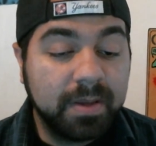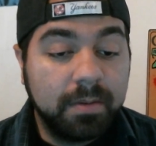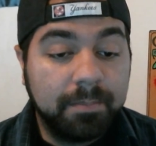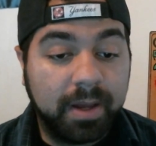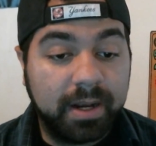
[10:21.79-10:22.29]

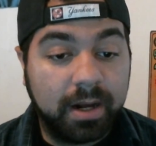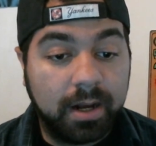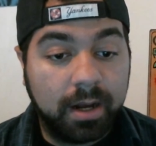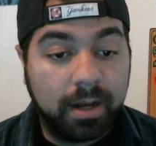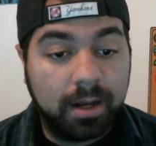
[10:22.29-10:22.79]
But
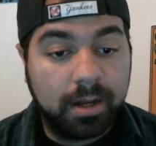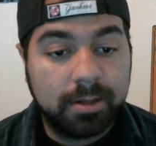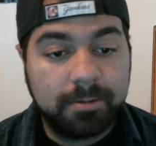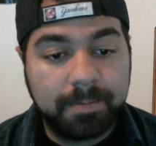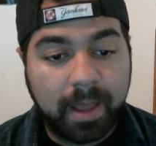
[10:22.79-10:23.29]

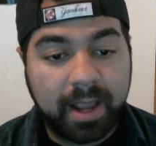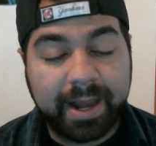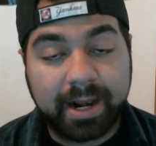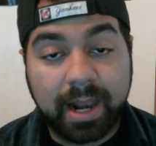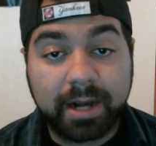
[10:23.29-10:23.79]
I
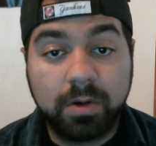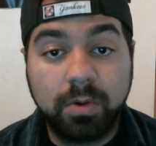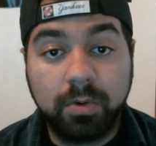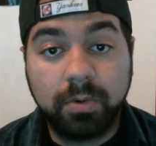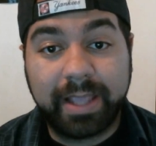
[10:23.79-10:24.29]
got a lot of
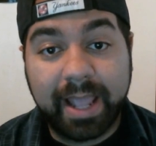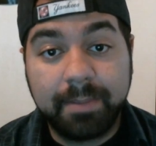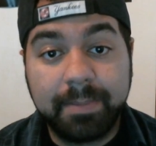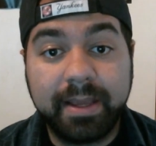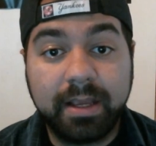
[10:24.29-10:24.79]
cool
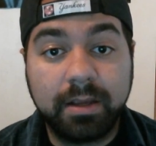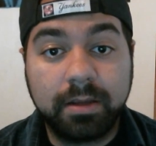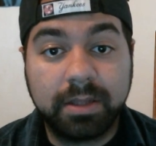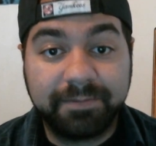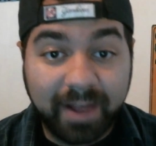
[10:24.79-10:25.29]
gaming
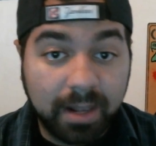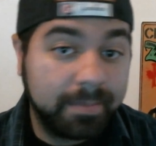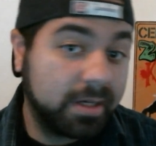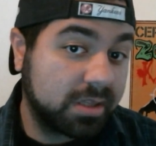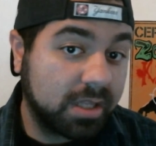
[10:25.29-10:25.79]

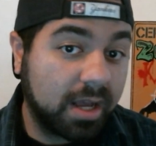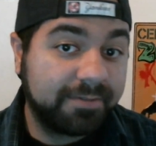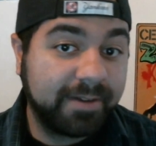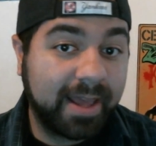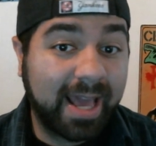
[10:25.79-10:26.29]
development
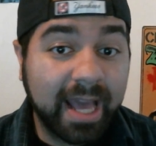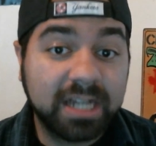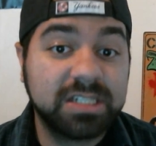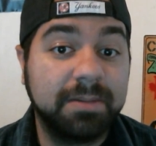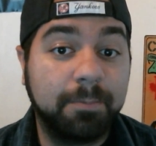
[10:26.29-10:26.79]
stuff, and I
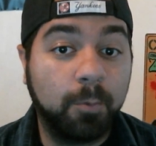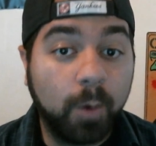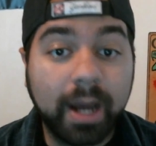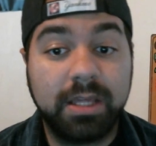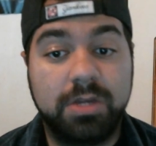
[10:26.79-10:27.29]
actually
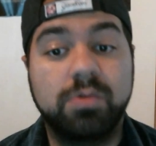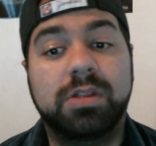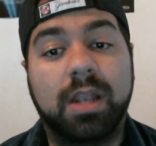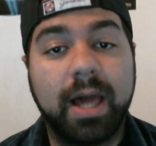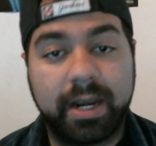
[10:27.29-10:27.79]
want to use
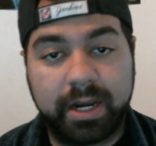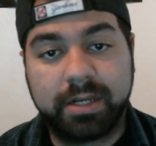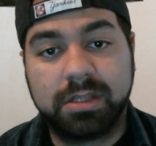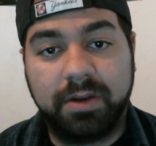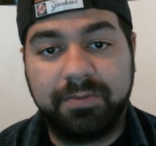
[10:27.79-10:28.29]
a lot of
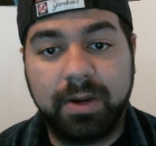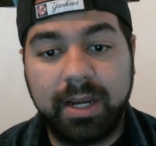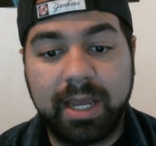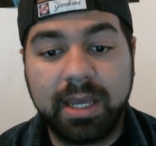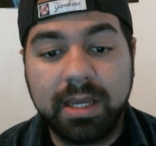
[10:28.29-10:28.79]
that stuff one
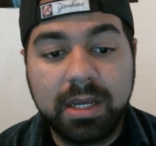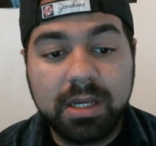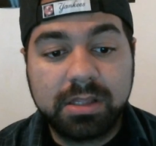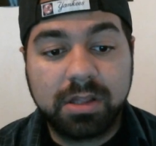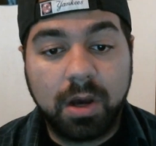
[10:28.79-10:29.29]
day.
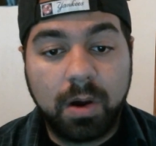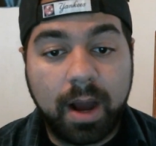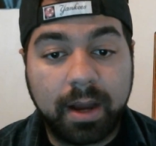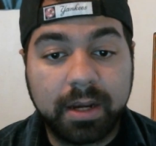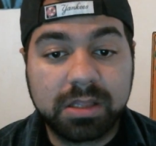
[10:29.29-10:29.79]
So
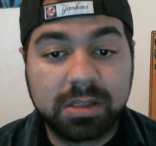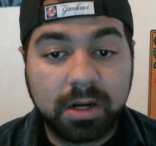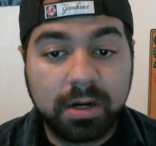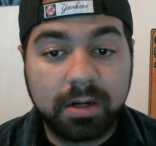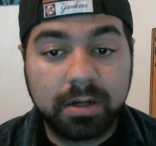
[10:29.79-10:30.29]
I'm going to
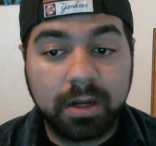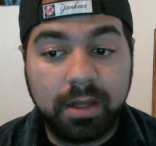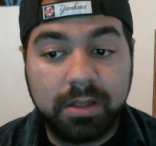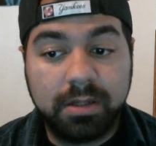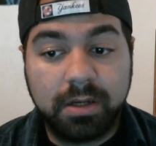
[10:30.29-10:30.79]
start,
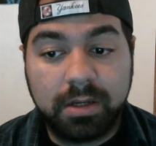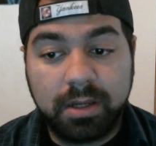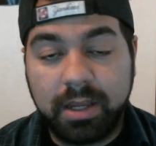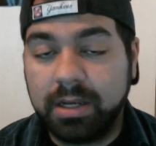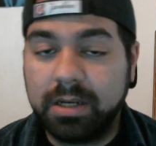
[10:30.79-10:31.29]

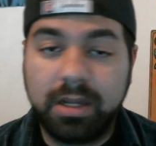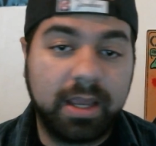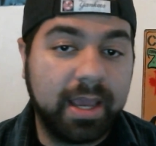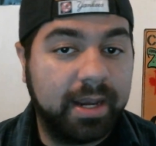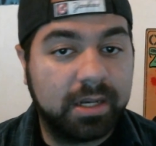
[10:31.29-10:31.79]

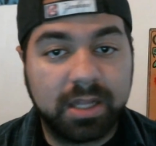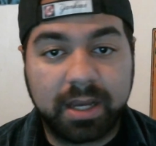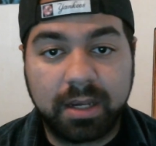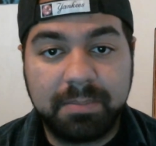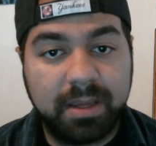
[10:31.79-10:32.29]
again, it's not
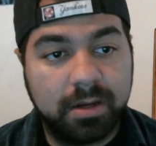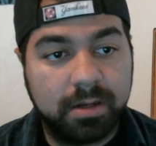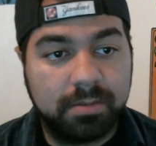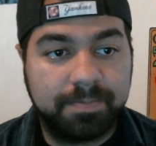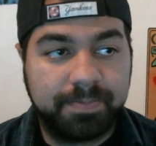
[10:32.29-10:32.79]
going to be
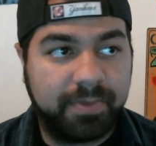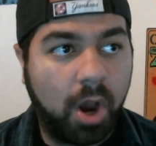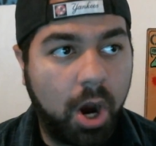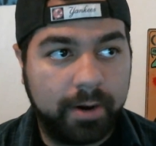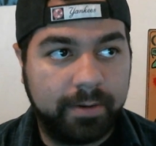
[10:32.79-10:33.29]
a
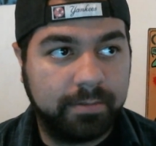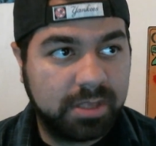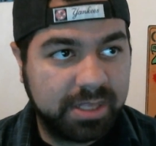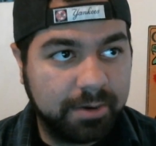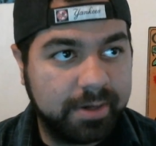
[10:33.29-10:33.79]
hard
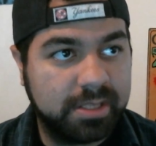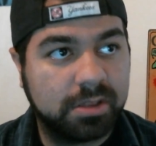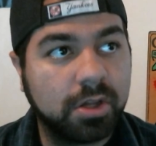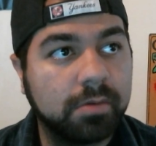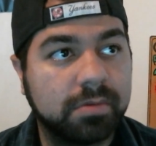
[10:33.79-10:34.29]
series in
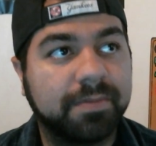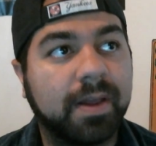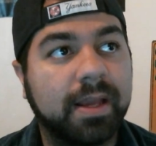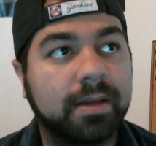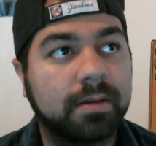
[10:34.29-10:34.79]
terms of
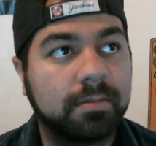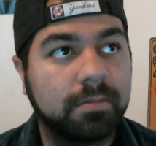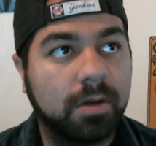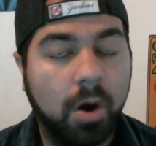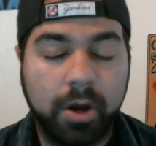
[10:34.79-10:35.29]
like
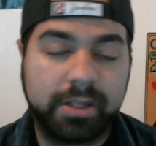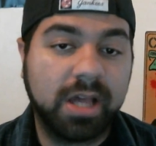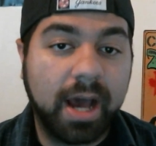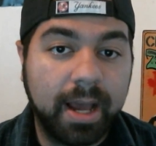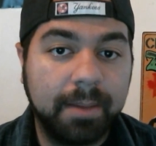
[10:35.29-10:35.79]
all the
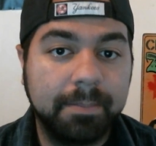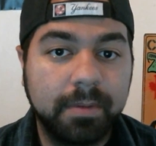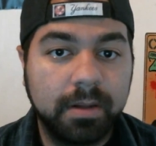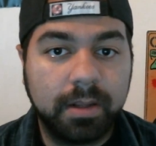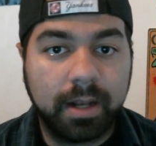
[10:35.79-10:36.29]
time,
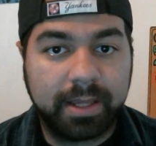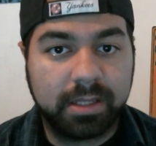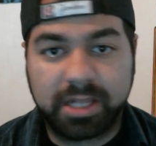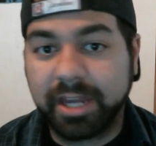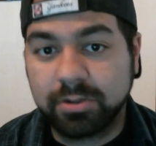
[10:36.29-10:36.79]
like a
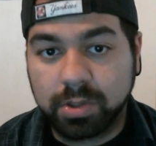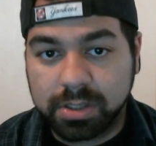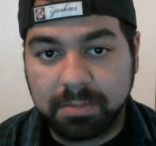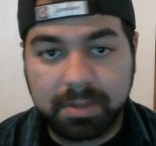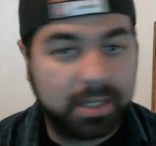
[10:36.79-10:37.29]
schedule or
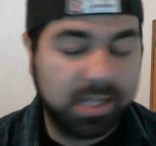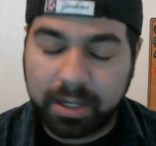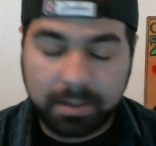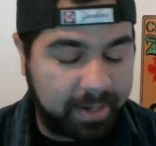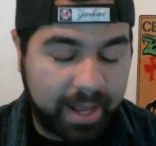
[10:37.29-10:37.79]
something. It's not
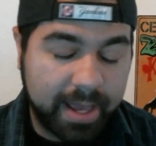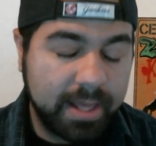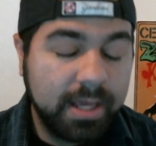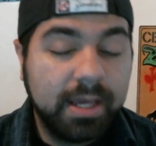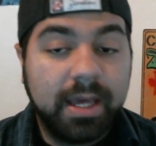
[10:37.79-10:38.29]
going to be that.
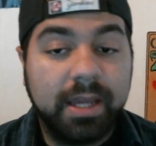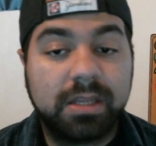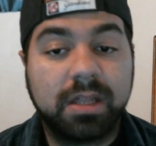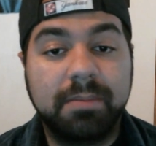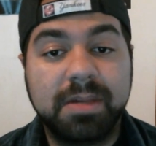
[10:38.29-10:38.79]
It's
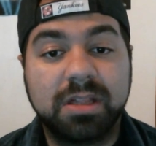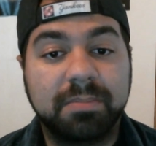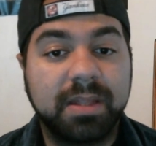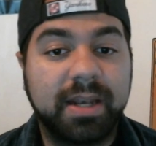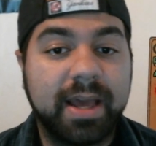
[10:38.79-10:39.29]
going to be
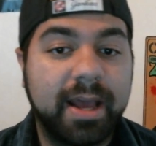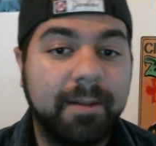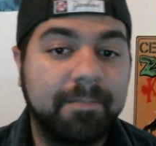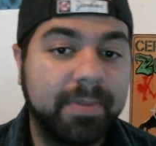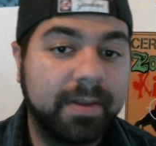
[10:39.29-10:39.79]
something that
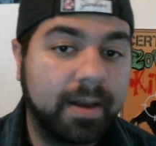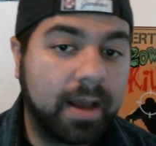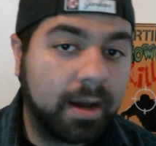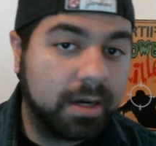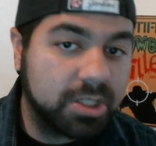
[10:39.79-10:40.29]

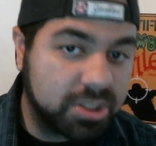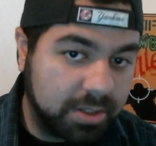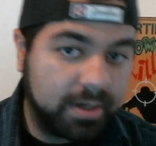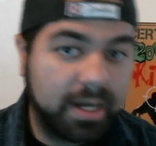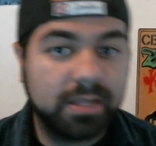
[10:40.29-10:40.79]
I'm going to show
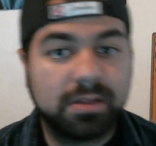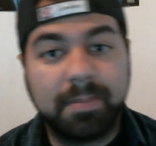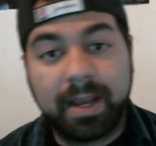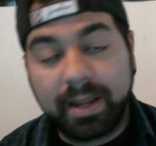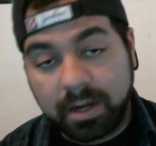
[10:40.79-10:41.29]
you guys
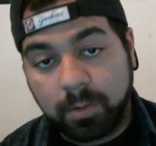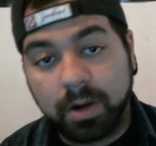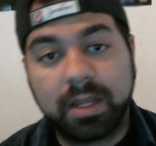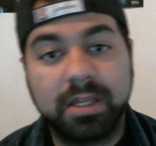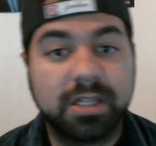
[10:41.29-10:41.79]
my inner
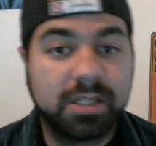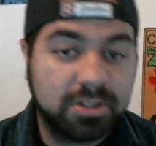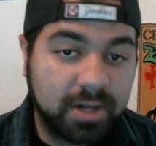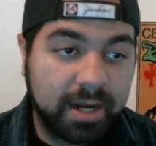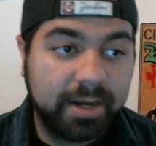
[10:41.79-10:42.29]
workings as I
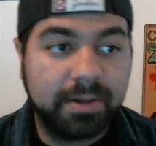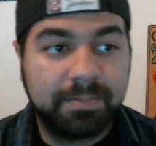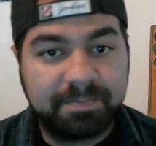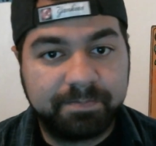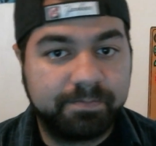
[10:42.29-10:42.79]
try to
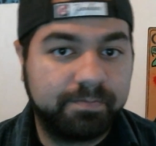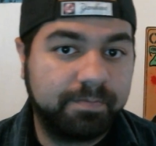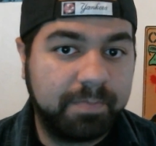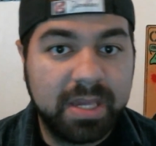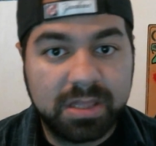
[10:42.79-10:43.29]

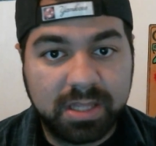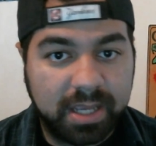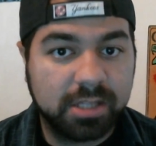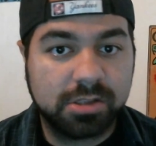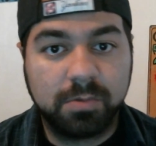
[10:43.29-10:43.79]
piece
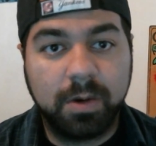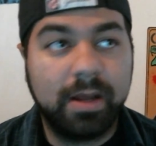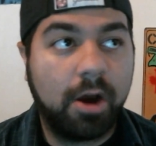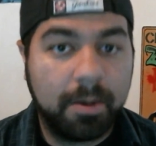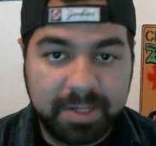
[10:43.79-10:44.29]
together what
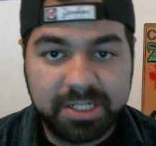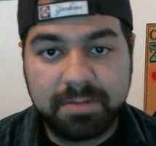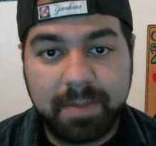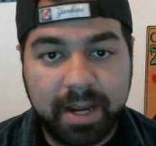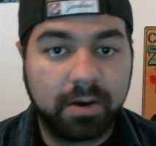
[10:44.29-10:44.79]

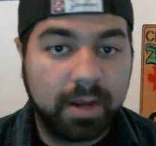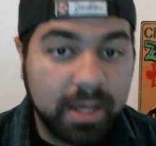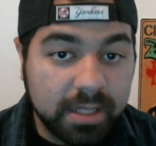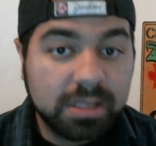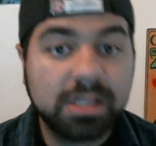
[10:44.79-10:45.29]
RPG Maker
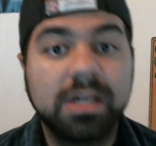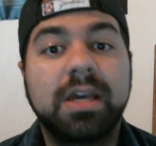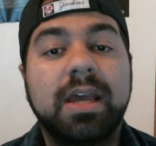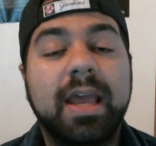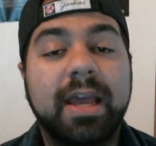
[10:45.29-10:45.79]
is
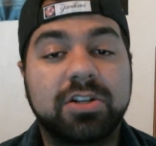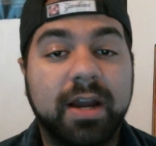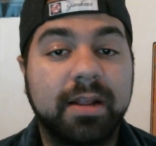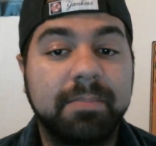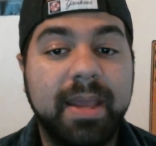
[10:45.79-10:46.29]
and try
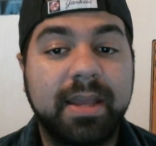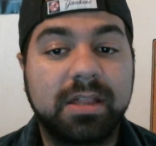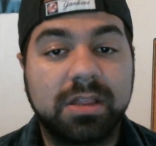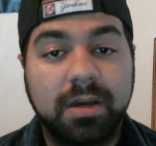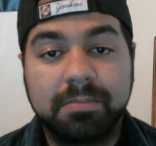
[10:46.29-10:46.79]
to make
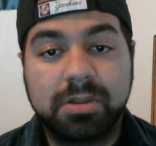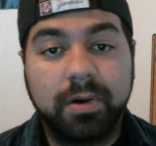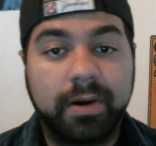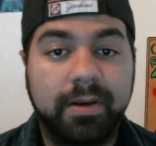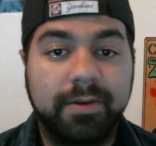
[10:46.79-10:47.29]
some
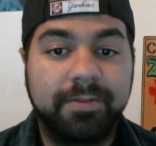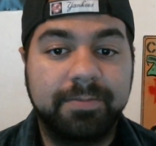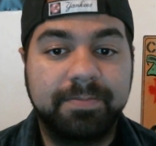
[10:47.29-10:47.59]
sort of